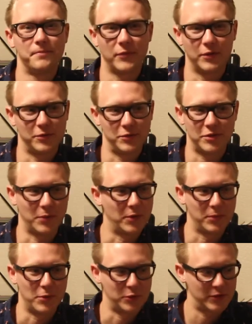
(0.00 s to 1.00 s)
It was some of
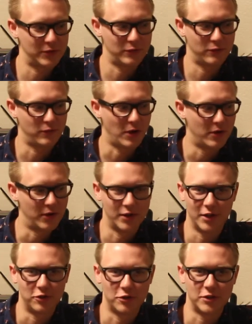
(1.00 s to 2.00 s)
the most fun and
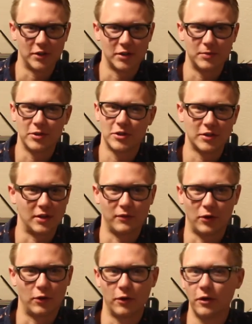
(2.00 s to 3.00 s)
interesting speeches that
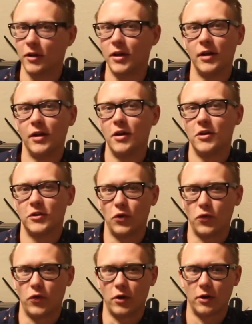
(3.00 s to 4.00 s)
I've heard
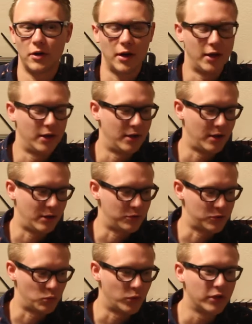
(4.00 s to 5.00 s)
so far, and I
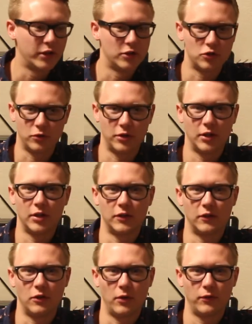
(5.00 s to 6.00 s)
was really enjoying getting
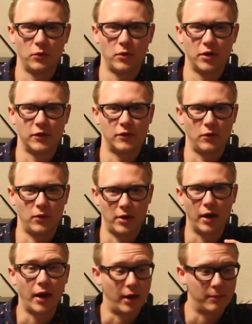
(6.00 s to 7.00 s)
to know everyone, and so
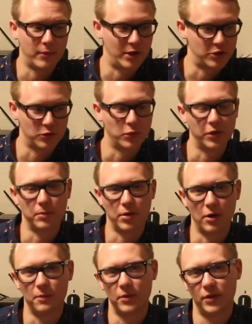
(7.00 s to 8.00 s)
I'm actually really
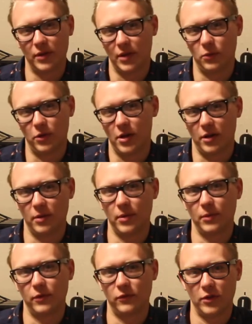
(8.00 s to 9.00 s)
bummed that we're not going to be
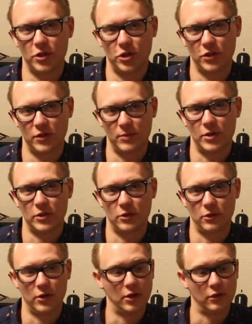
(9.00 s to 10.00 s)
able to finish the
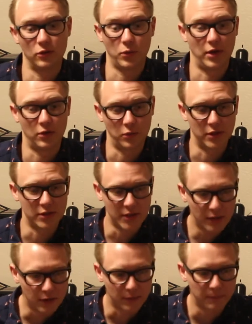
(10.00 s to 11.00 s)
semester in the way that we
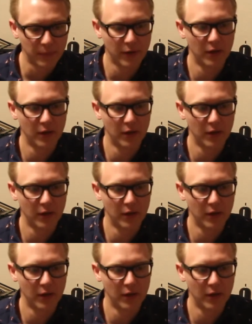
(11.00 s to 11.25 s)
intended.